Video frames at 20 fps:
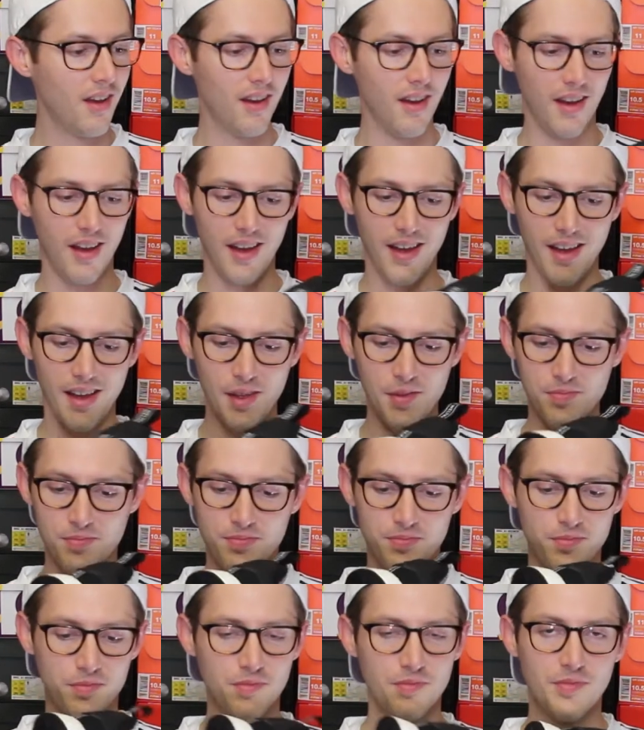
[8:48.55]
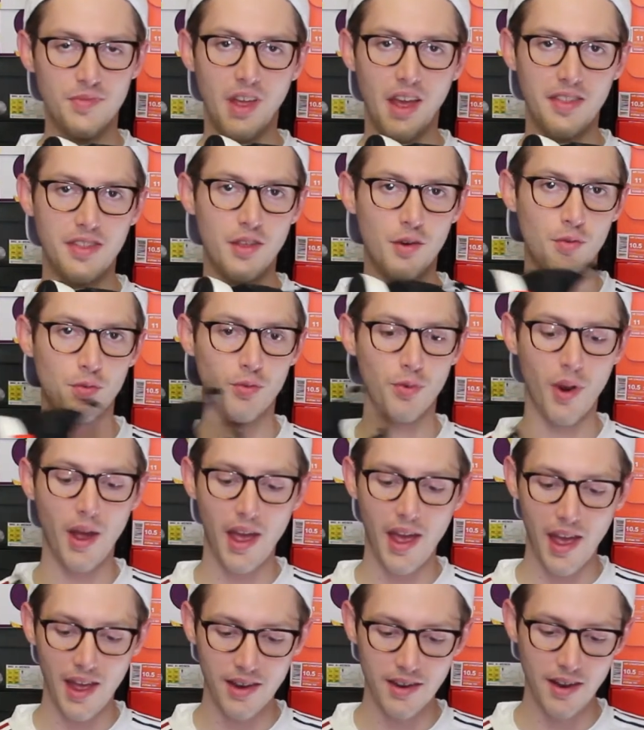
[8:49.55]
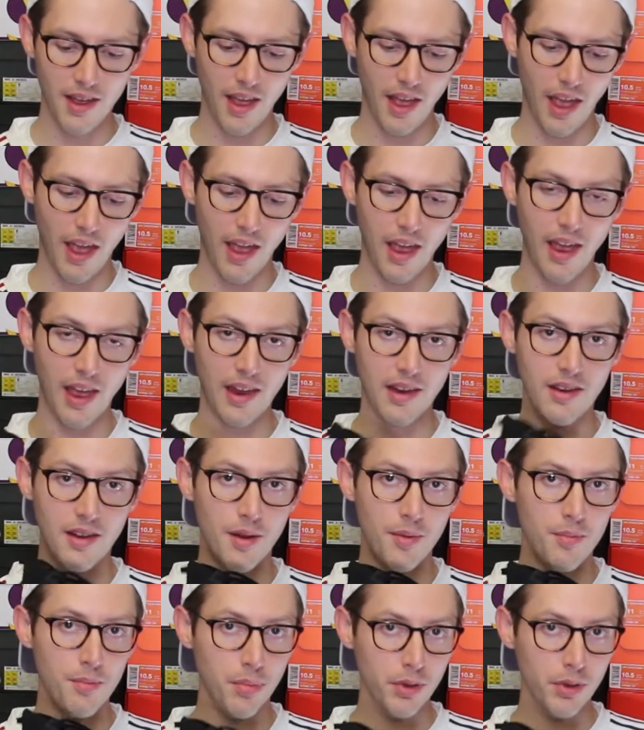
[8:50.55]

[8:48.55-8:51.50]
Got the red and